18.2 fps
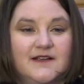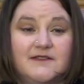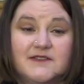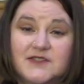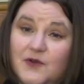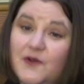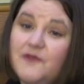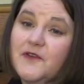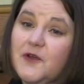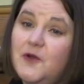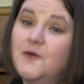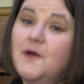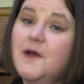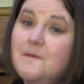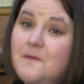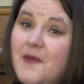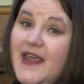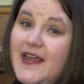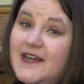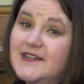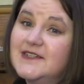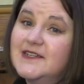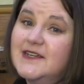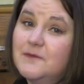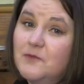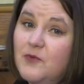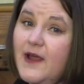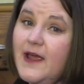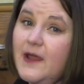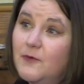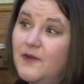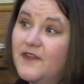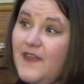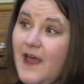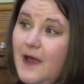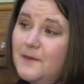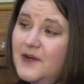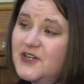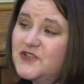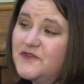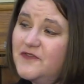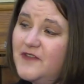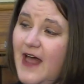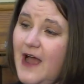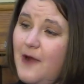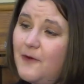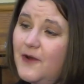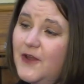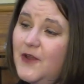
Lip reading: So if you baked bread with that much flour,